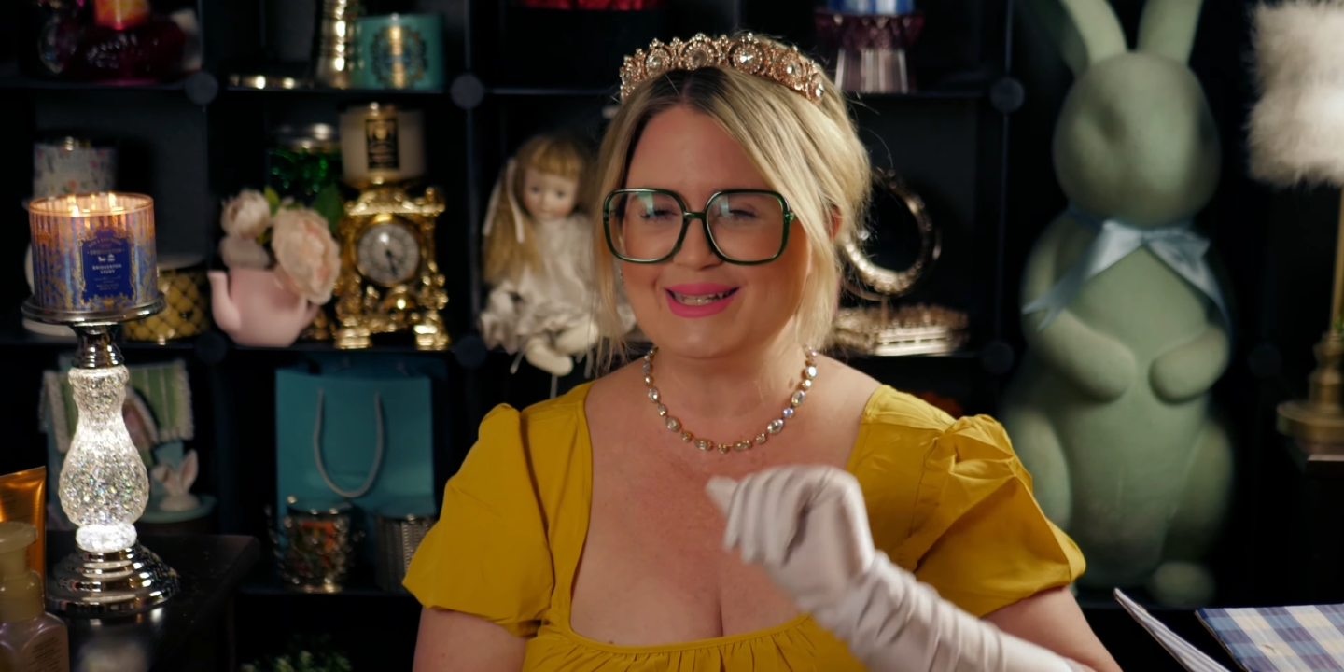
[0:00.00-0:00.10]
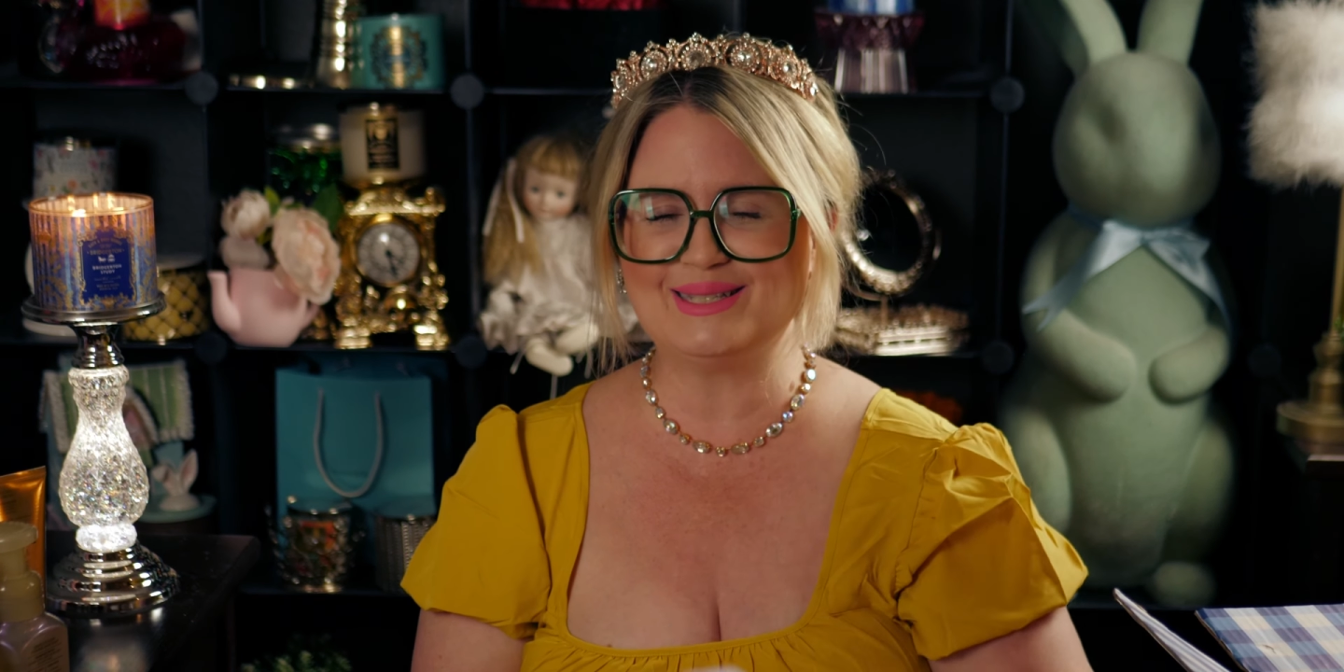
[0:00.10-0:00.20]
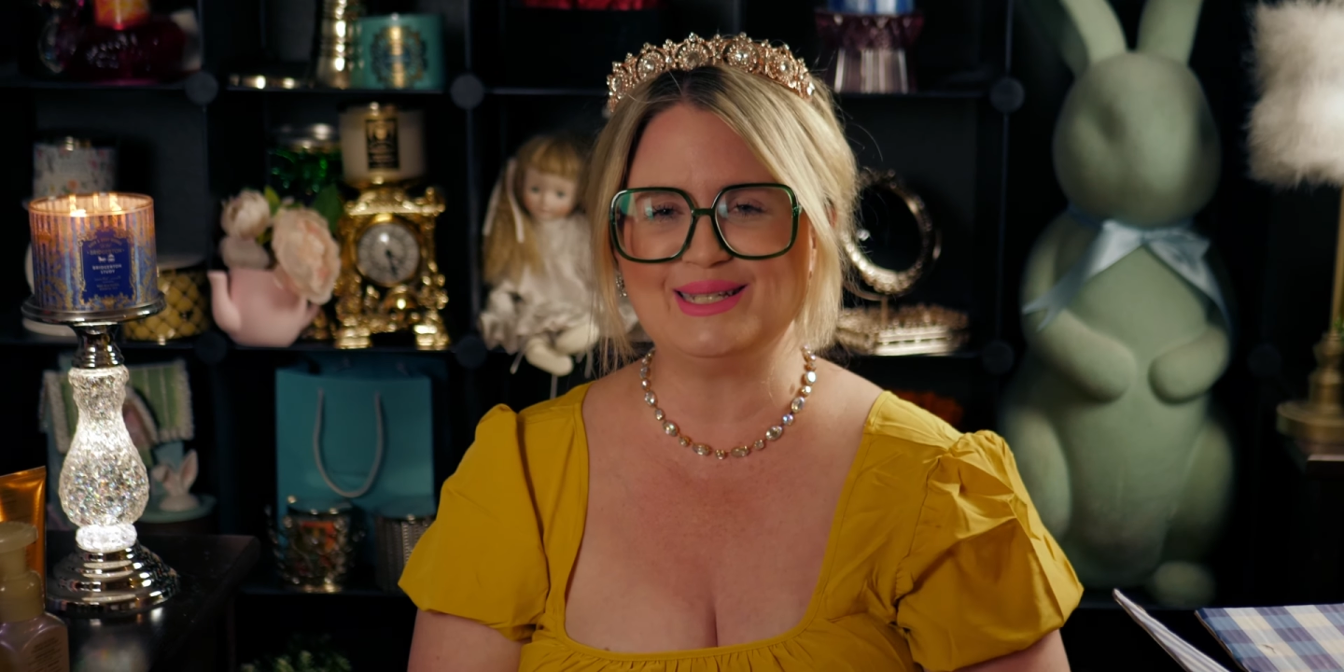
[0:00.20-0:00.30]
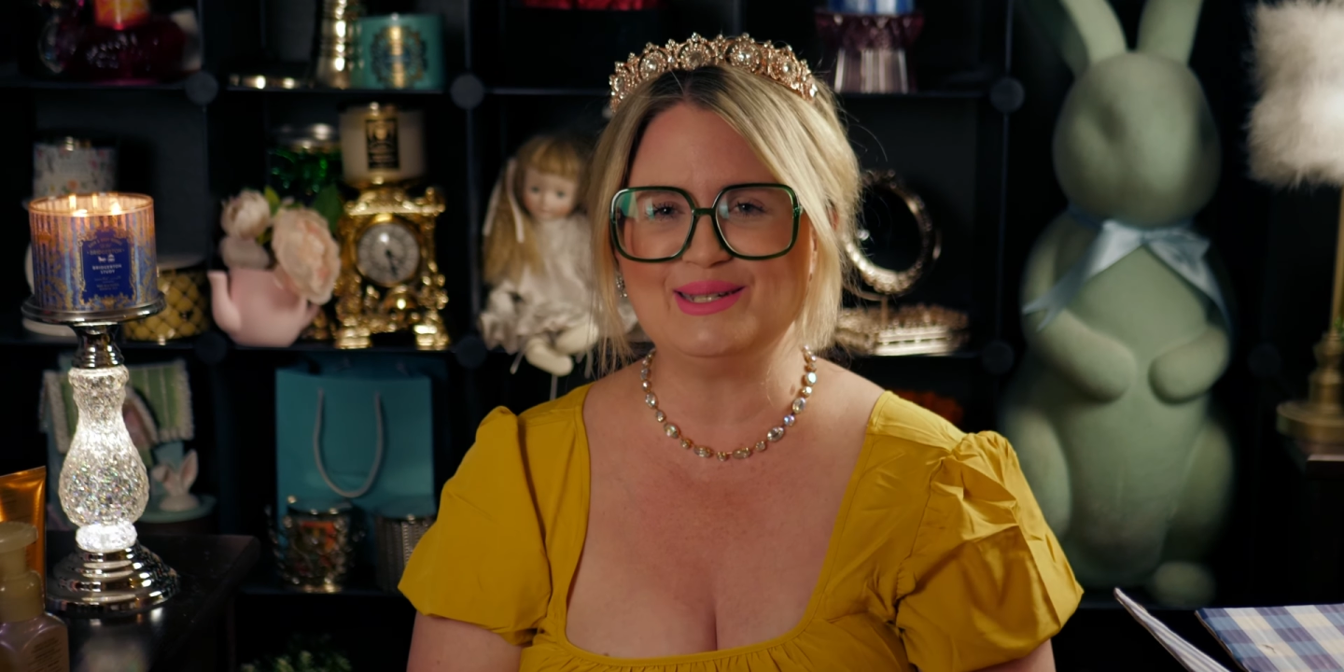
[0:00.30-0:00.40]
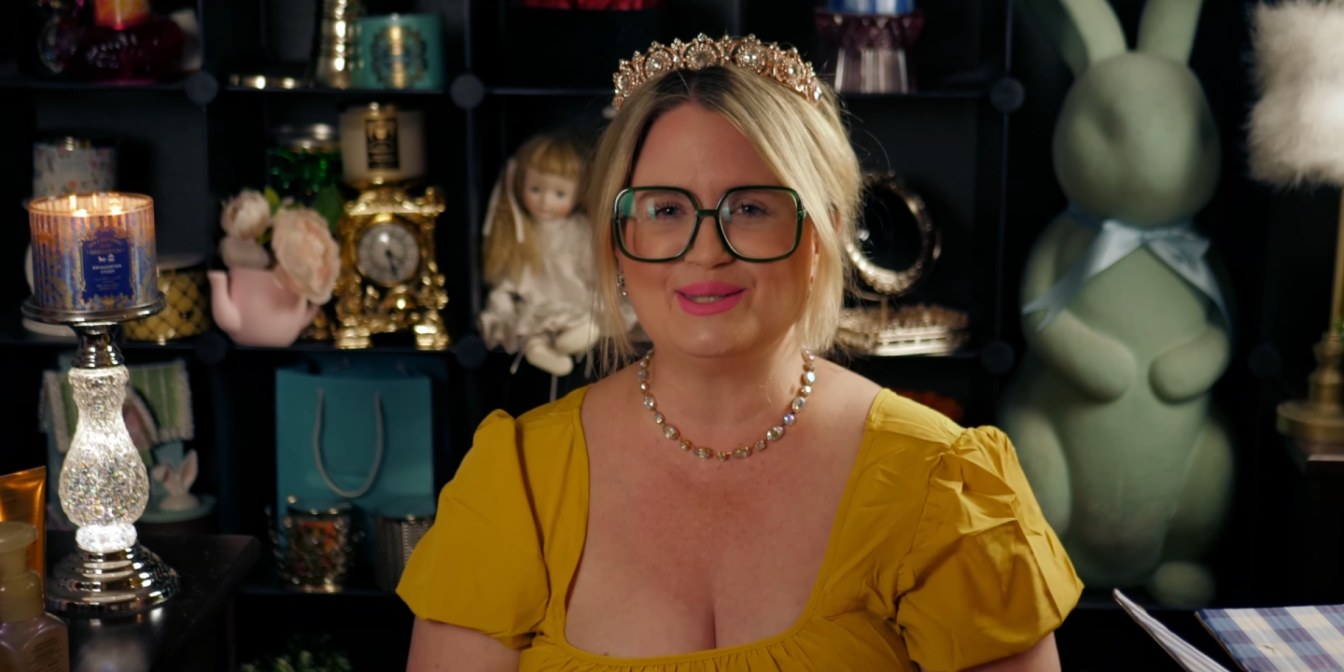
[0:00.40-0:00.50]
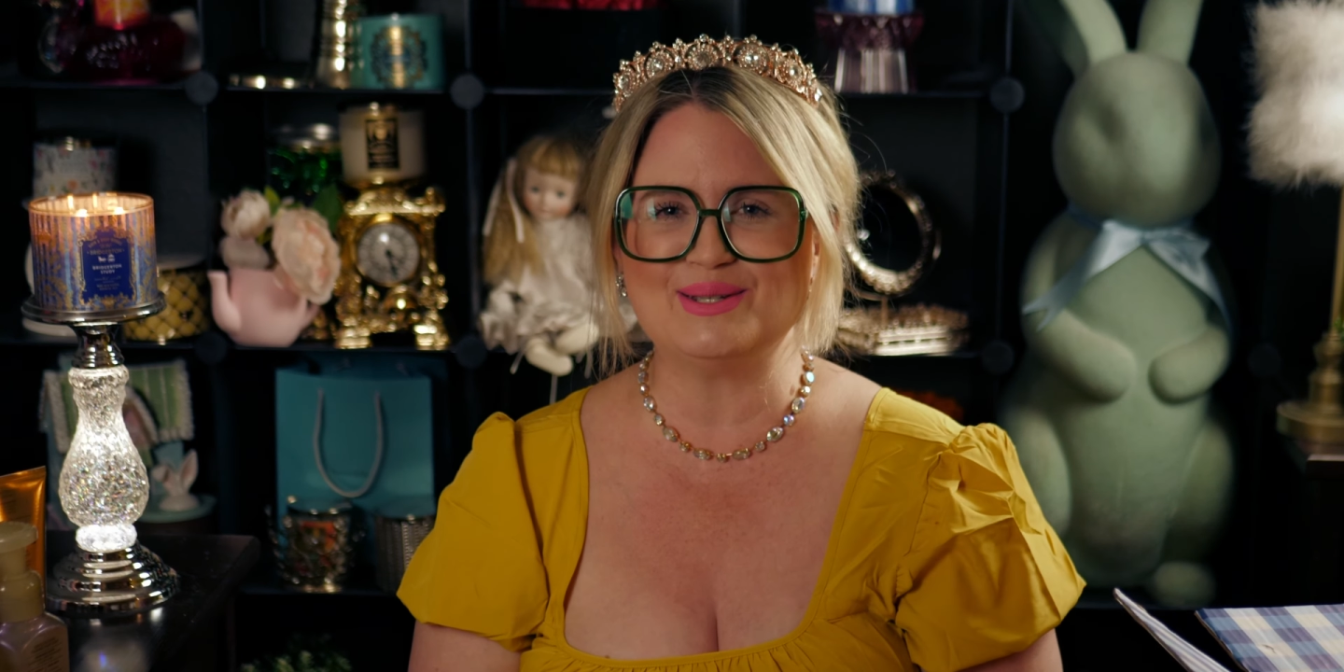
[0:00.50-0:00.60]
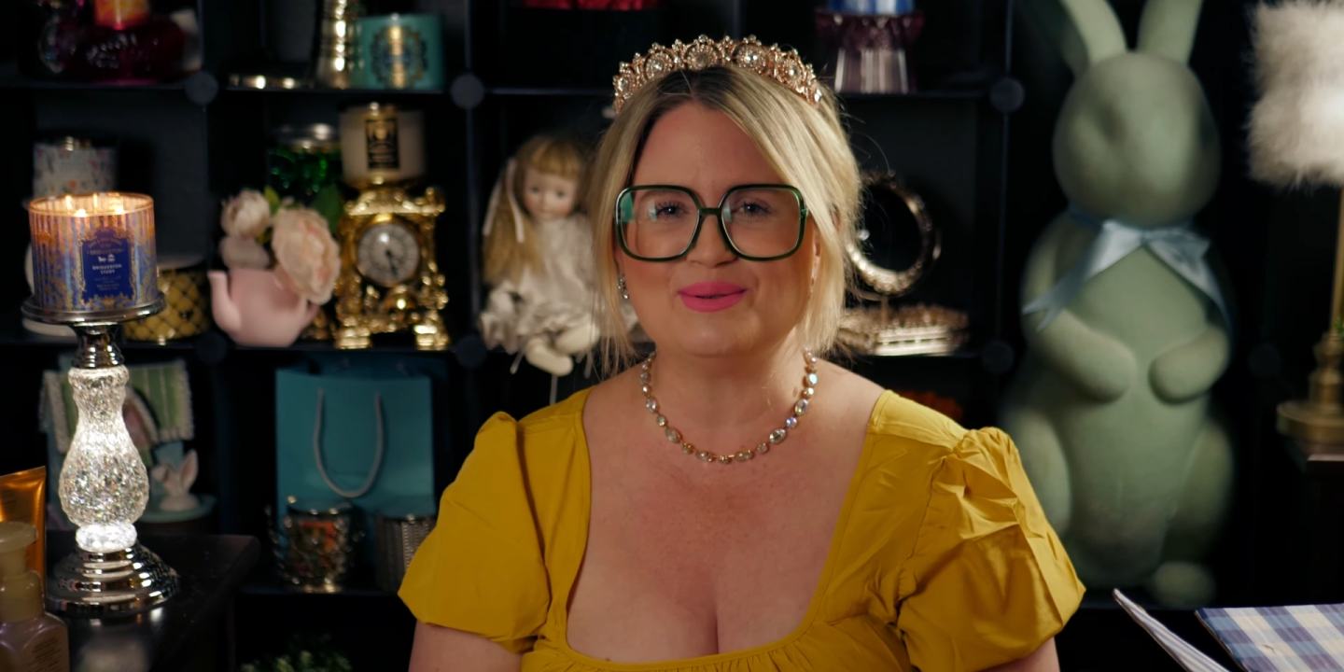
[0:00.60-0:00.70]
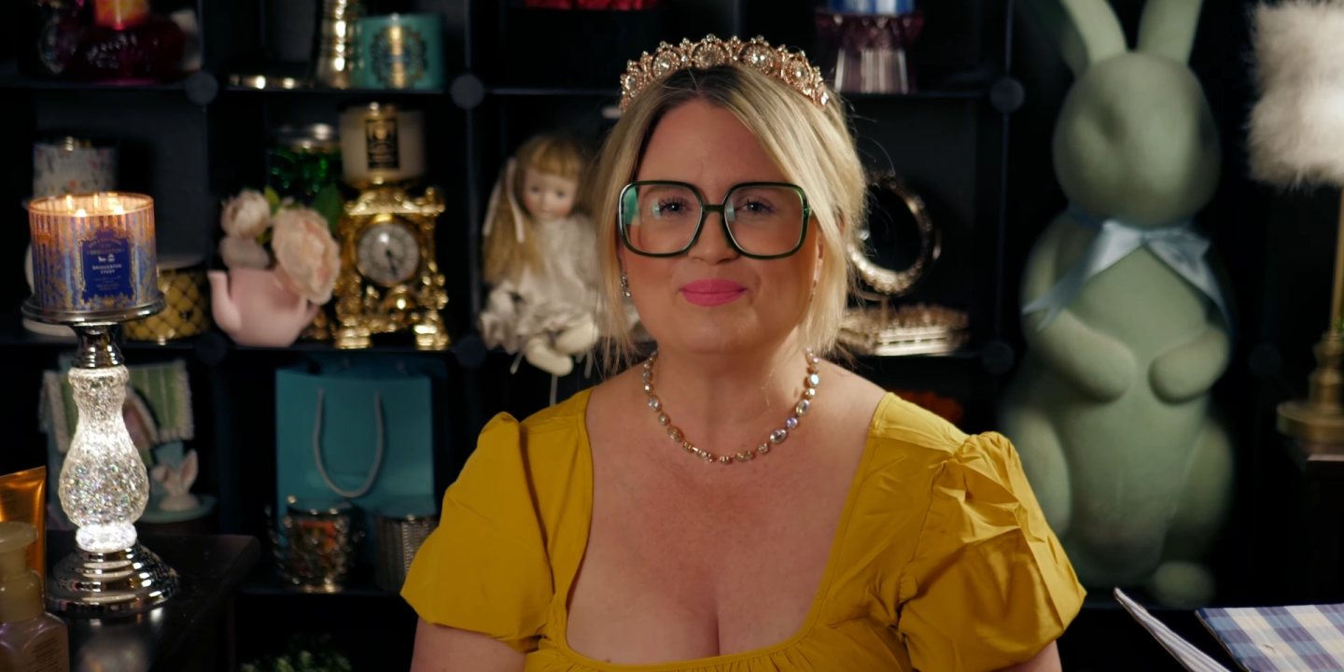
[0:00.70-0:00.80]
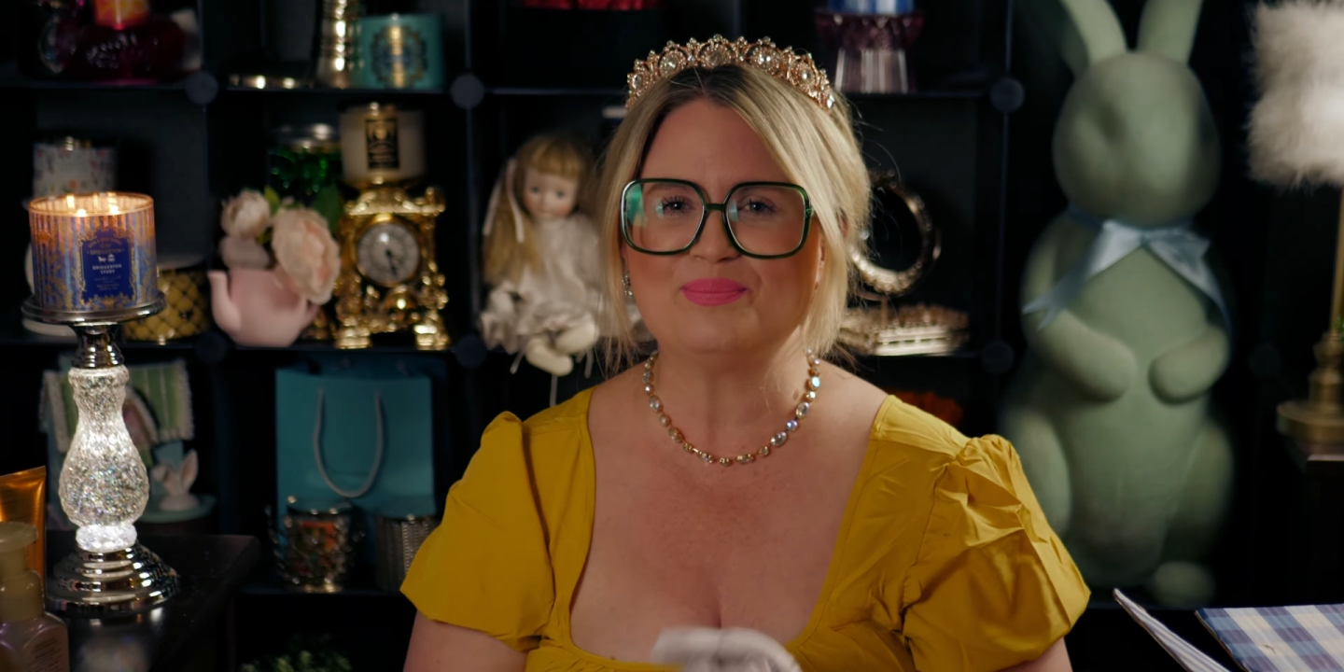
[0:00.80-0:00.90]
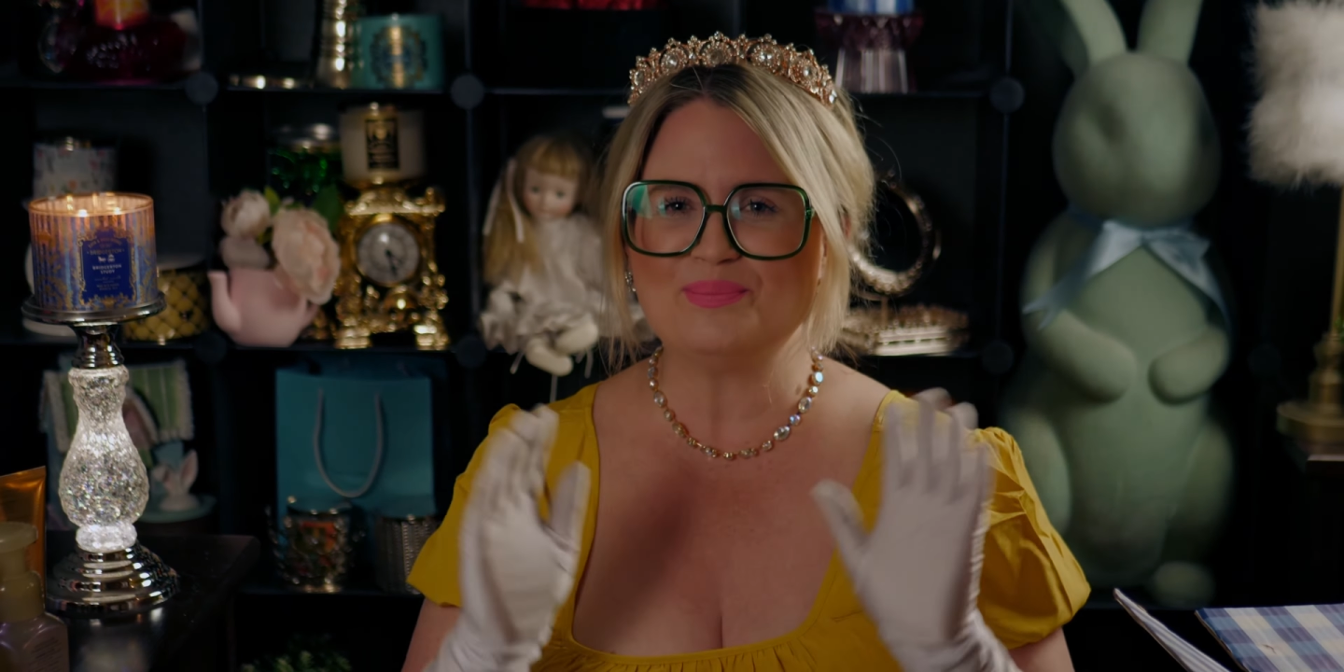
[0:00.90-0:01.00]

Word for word: See you soon.